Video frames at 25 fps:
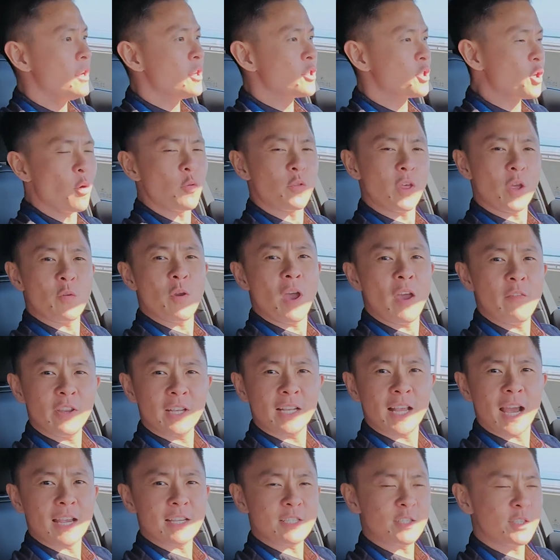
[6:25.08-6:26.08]
So there you have
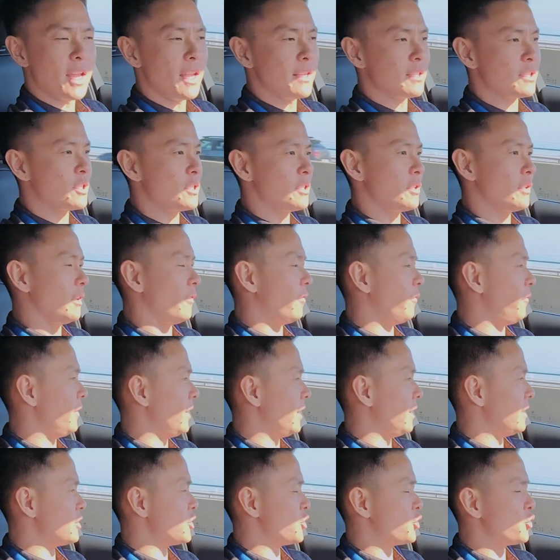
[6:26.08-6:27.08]
it, guys. That's the
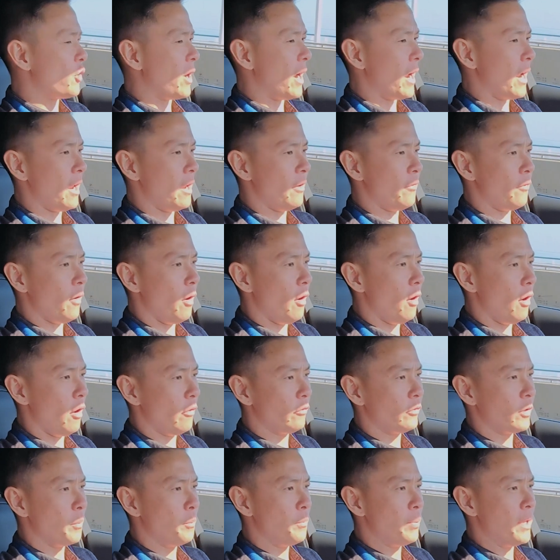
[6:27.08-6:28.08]
first drive
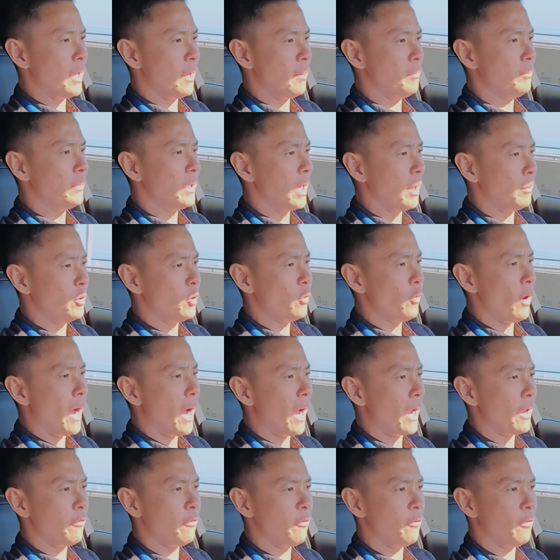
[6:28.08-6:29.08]
of the BMW
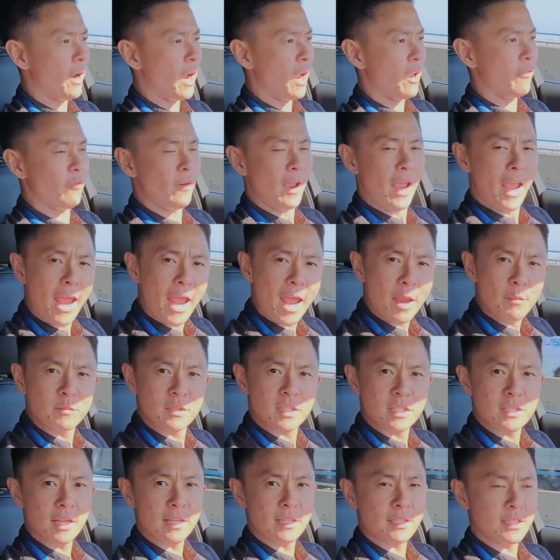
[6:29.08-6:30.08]
i5
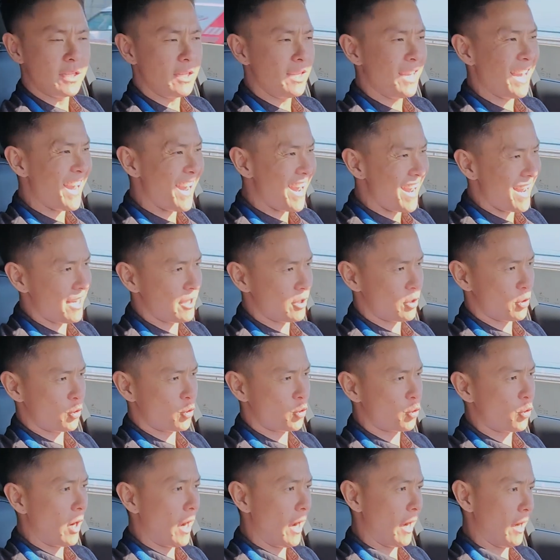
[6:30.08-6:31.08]
M60
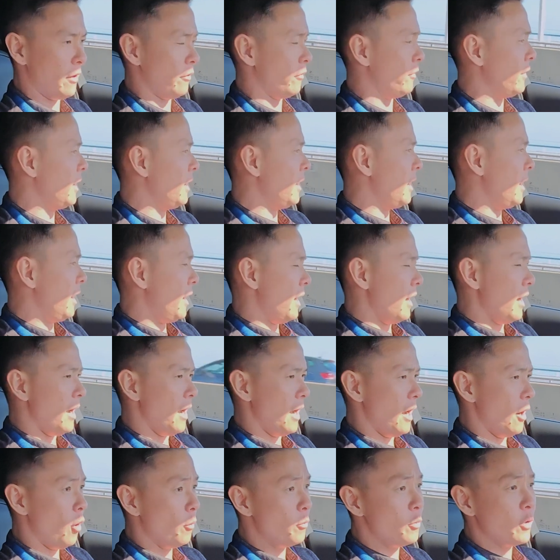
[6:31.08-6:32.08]
xDrive.
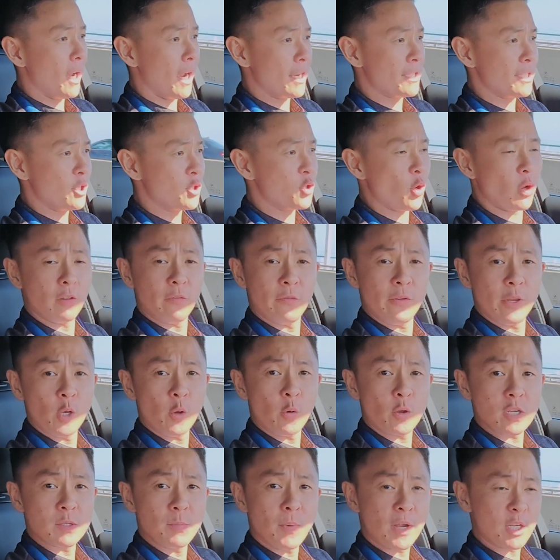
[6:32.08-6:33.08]
I hope you guys enjoyed the
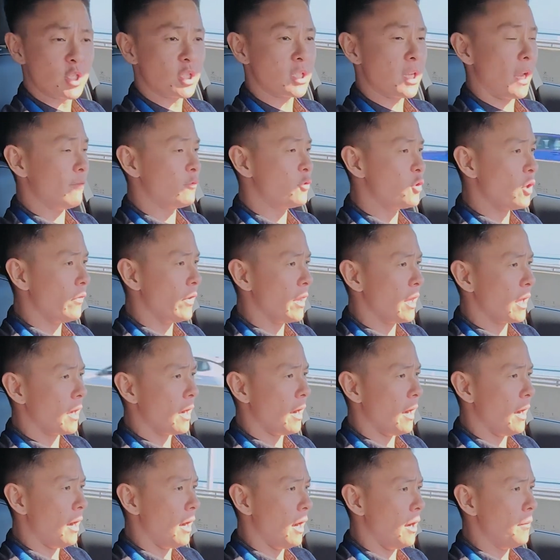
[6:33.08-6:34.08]
video as much as I've driven the
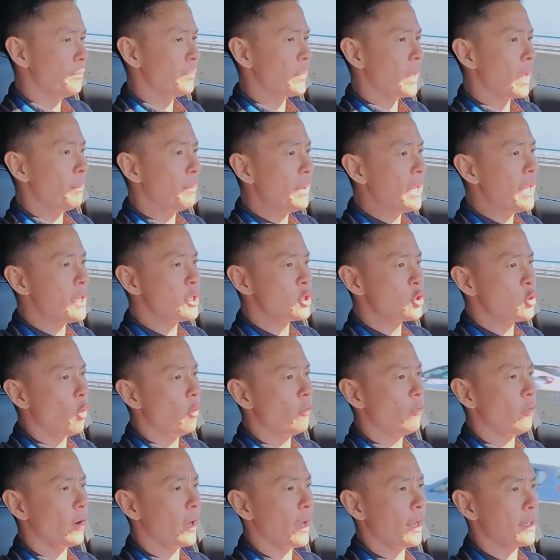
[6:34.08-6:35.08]
car. Please
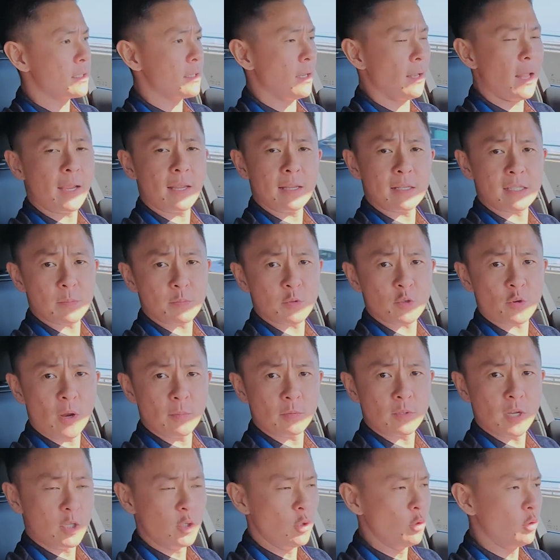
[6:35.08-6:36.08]
don't forget to like and
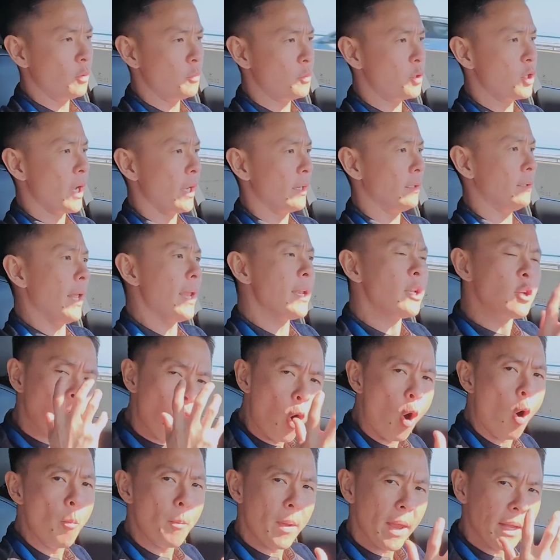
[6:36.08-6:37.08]
subscribe to our YouTube channel and
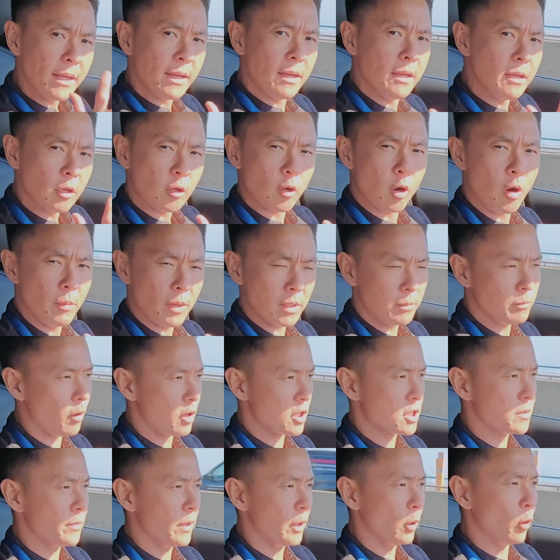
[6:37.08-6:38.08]
comment in the comment
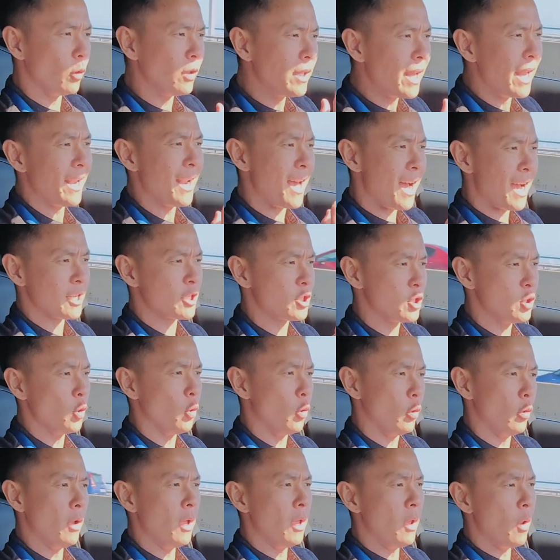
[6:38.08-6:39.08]
box below. Let us
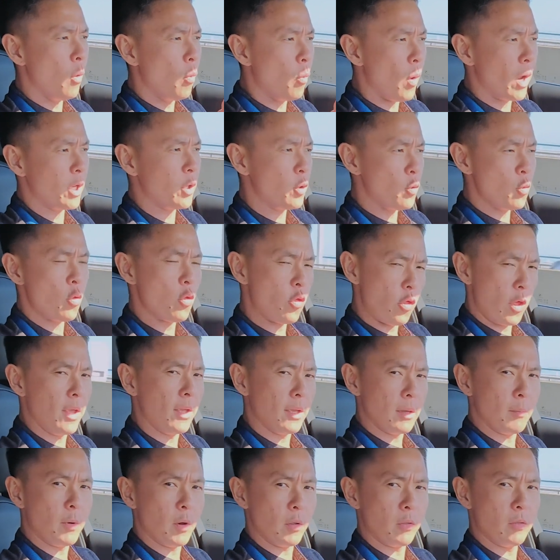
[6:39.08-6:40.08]
know what you think
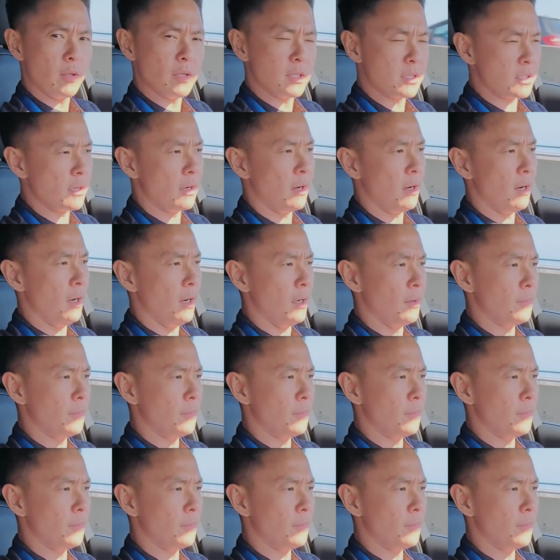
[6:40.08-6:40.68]
about this car.